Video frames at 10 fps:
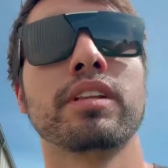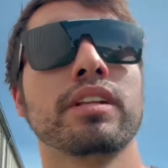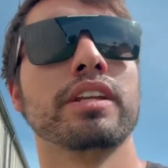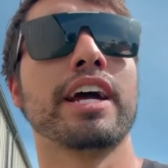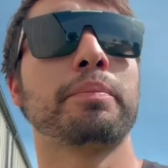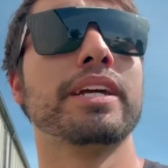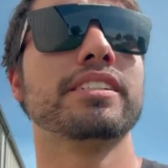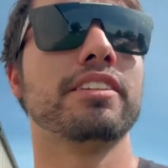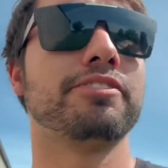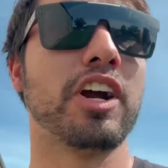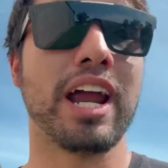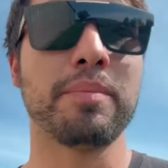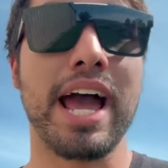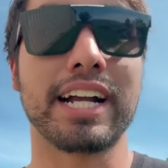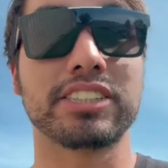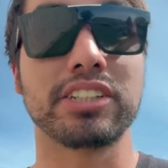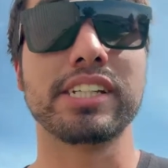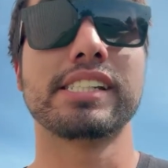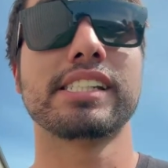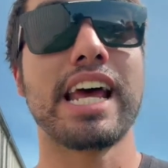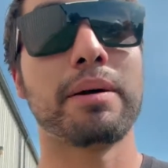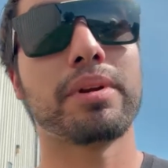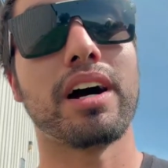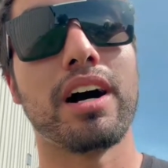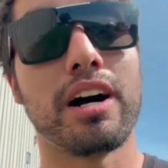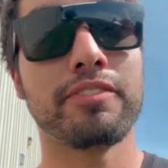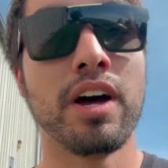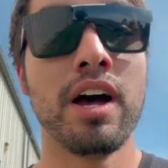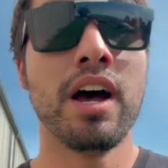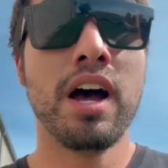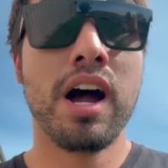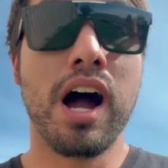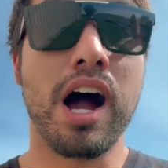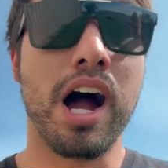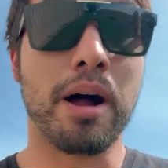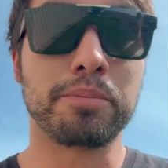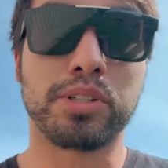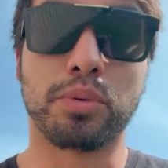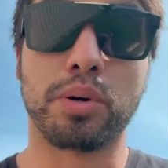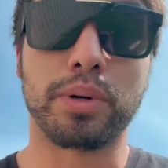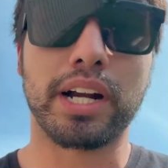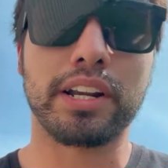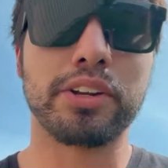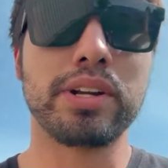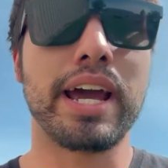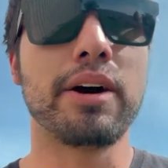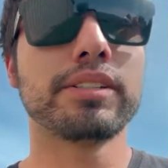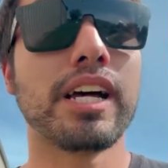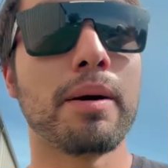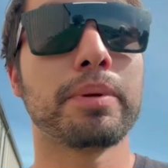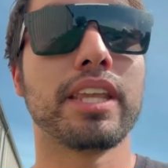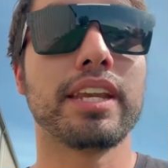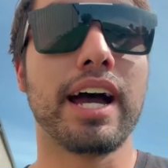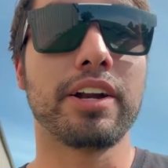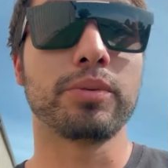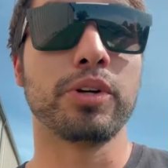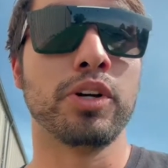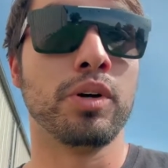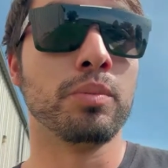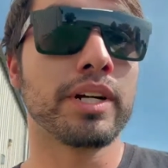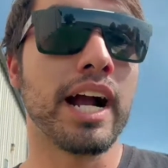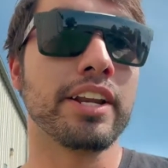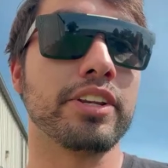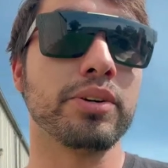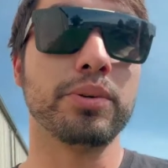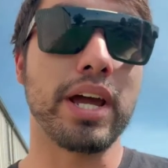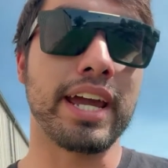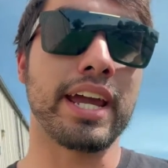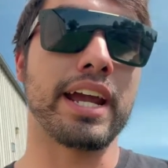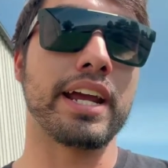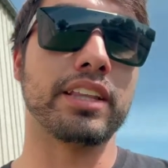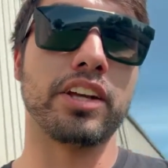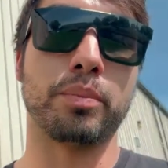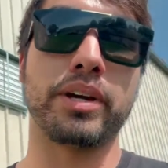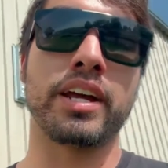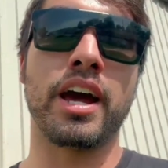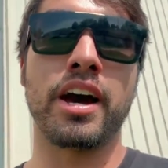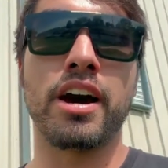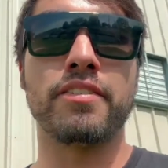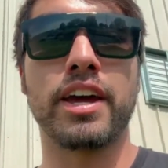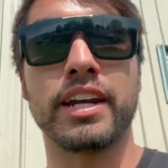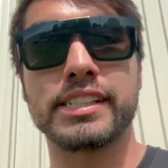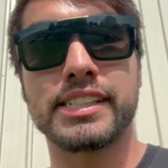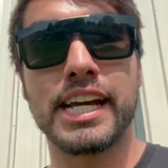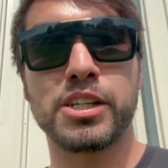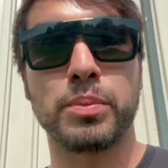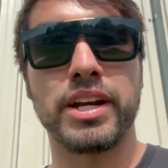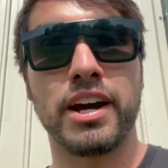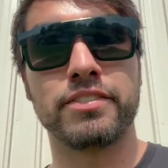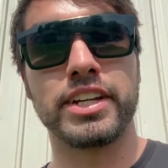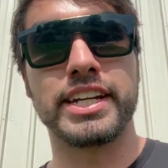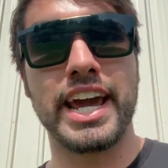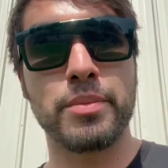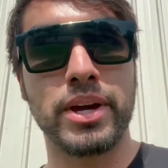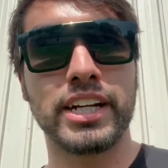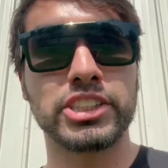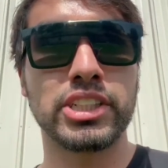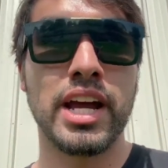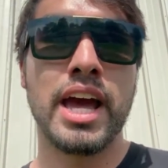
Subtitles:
neck piece of the frame actually snapped off. So what we're gonna do now is hop in the dyno room, kind of do a little bit of an assessment of the damage